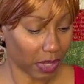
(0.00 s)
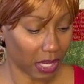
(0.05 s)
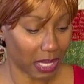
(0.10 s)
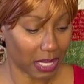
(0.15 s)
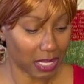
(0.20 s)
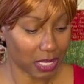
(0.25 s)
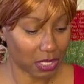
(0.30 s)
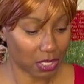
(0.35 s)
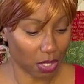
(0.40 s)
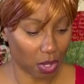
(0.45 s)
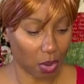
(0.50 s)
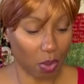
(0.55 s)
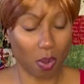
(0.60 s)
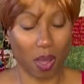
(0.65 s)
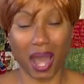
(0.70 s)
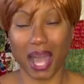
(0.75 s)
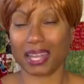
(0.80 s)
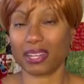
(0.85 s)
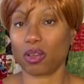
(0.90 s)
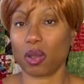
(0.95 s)
So I
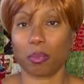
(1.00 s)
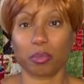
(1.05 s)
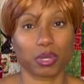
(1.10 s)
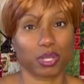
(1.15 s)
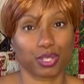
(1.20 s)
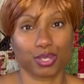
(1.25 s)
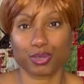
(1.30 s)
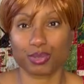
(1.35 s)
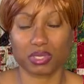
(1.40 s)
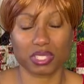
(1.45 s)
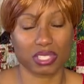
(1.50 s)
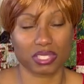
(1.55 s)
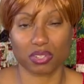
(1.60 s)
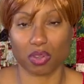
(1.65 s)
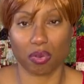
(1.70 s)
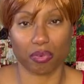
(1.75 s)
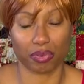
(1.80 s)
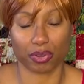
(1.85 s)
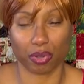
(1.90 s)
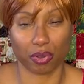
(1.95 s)
know I'm going to use this over
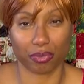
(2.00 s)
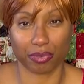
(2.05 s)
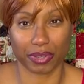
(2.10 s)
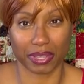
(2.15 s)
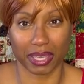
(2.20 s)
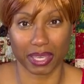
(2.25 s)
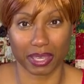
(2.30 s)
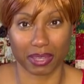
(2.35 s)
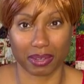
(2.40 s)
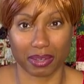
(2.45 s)
and over again.